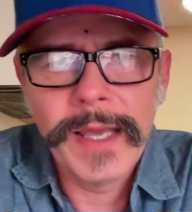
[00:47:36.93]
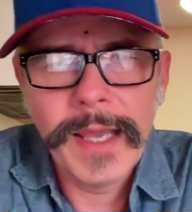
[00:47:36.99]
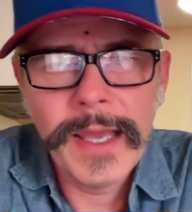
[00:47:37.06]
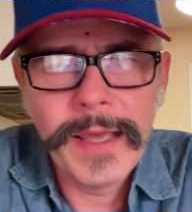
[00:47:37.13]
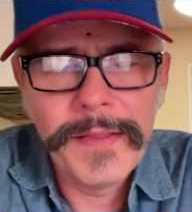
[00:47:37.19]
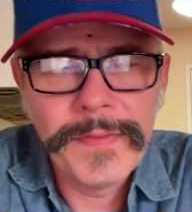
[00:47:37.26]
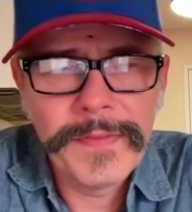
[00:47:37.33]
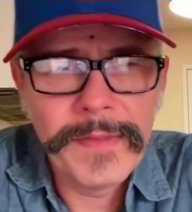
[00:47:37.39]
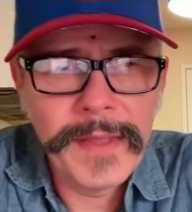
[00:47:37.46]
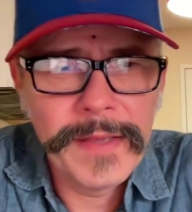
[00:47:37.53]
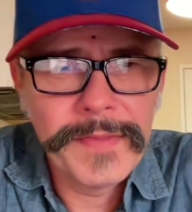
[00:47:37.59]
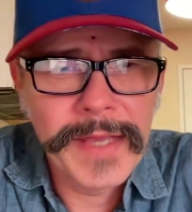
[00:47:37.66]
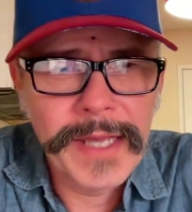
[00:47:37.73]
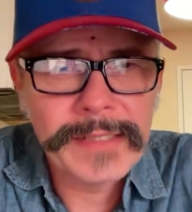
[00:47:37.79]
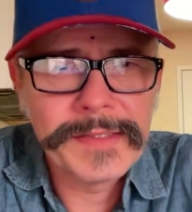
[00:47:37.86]

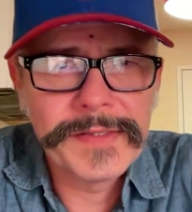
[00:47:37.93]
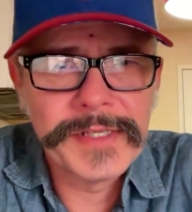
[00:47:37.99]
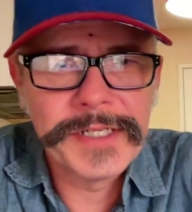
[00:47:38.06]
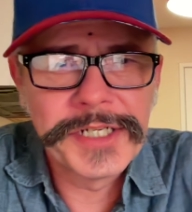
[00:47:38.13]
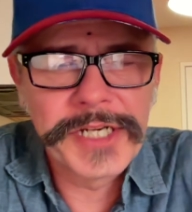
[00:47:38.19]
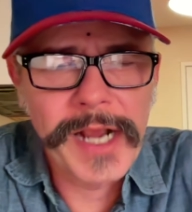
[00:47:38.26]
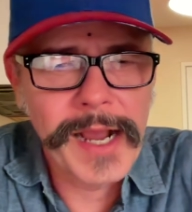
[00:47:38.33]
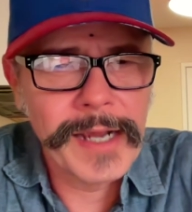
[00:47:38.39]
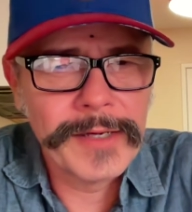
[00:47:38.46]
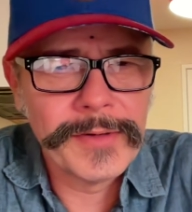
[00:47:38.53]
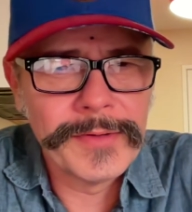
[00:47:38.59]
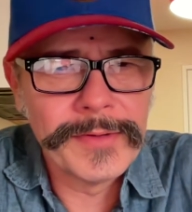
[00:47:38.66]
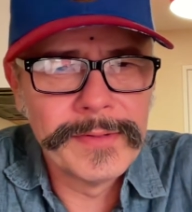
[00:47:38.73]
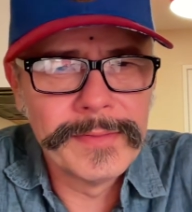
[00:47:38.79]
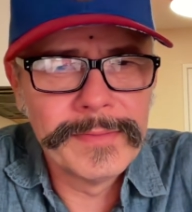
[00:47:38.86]
and that's the
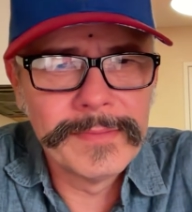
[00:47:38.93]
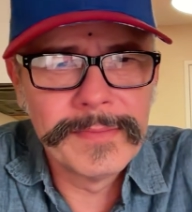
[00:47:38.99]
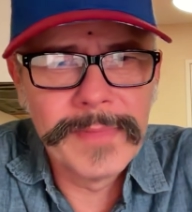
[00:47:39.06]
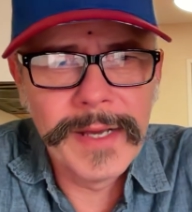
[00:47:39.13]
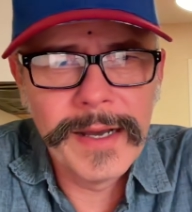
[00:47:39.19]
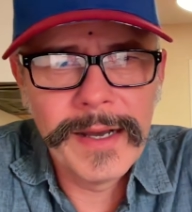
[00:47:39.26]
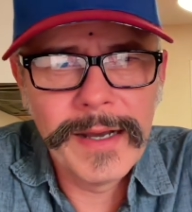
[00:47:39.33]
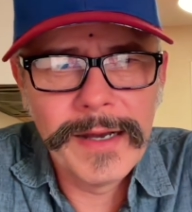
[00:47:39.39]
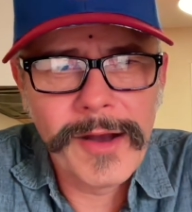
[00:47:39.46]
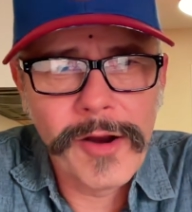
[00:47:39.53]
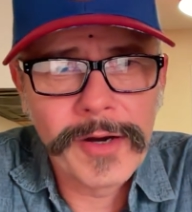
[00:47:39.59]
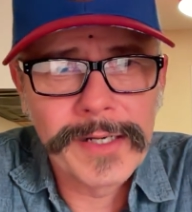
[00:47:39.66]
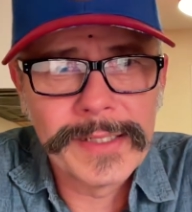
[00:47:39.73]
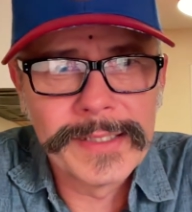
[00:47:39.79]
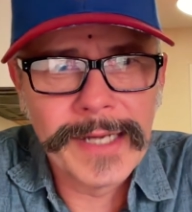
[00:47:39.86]
child
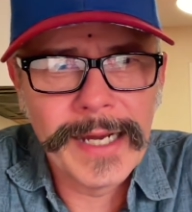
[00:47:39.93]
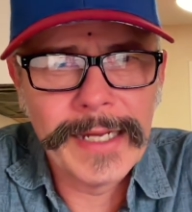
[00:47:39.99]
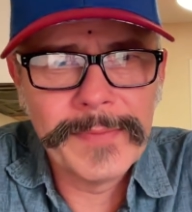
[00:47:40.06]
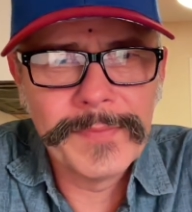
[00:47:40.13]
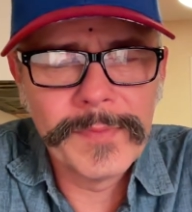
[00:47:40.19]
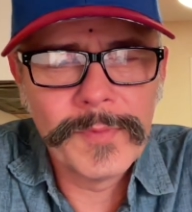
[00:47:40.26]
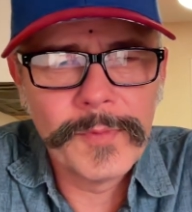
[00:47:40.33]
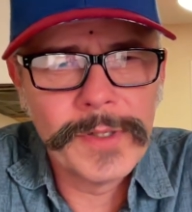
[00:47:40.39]
archetype,